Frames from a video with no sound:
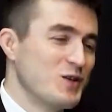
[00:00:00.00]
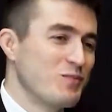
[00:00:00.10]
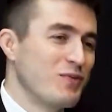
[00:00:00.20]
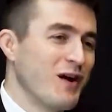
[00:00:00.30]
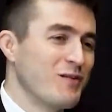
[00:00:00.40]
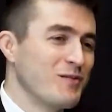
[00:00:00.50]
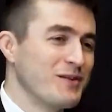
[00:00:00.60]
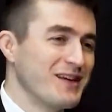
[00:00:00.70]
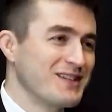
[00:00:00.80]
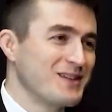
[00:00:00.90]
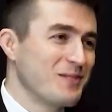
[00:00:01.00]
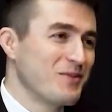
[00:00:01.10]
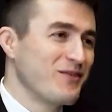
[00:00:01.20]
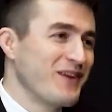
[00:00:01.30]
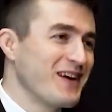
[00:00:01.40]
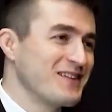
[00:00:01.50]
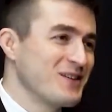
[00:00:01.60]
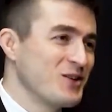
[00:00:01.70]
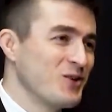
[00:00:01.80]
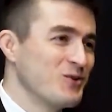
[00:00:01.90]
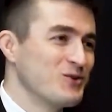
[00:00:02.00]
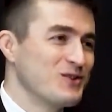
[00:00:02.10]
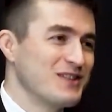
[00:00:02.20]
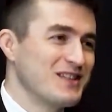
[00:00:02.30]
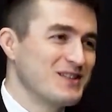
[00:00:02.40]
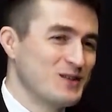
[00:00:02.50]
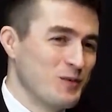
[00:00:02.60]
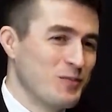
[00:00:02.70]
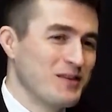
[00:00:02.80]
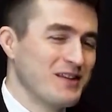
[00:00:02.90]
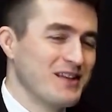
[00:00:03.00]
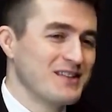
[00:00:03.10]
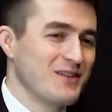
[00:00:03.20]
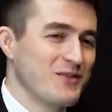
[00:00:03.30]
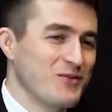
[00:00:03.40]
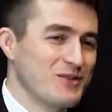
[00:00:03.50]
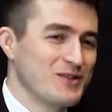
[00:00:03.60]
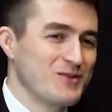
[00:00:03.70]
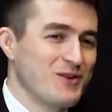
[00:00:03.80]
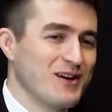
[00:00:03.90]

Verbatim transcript: You should probably accept the fact that you're going to say stupid things every once in